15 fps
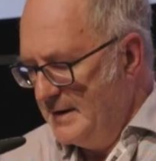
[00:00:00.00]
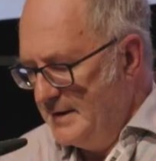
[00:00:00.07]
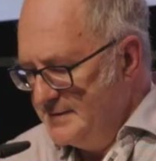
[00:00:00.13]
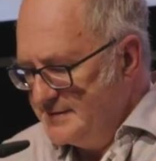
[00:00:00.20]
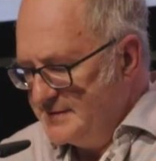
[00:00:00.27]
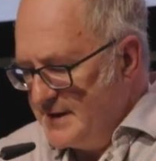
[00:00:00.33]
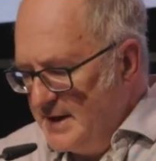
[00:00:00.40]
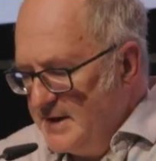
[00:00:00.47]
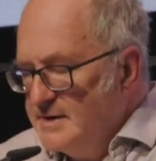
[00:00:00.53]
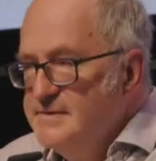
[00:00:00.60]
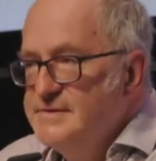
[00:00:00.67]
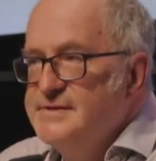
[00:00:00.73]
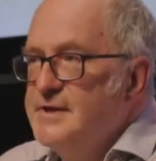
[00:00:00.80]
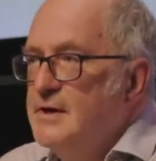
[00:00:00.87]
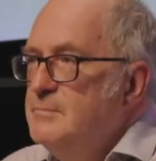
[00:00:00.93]
has
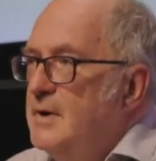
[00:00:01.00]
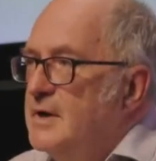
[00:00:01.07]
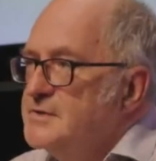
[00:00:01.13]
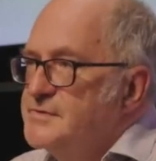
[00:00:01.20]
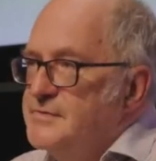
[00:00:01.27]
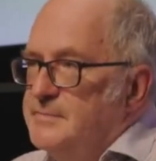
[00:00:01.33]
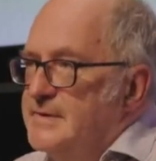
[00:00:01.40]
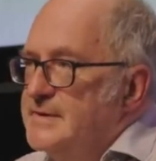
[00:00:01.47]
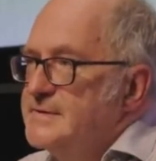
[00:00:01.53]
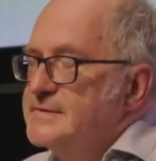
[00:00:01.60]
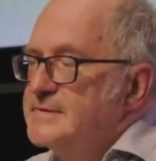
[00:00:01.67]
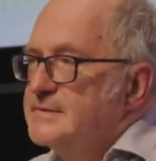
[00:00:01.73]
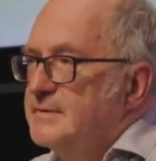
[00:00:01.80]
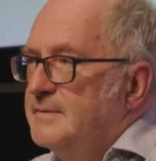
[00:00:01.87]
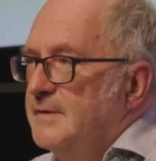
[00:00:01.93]
taken so much from
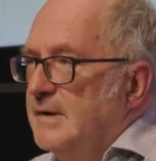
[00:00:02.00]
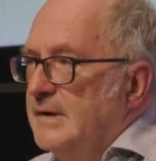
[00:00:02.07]
us.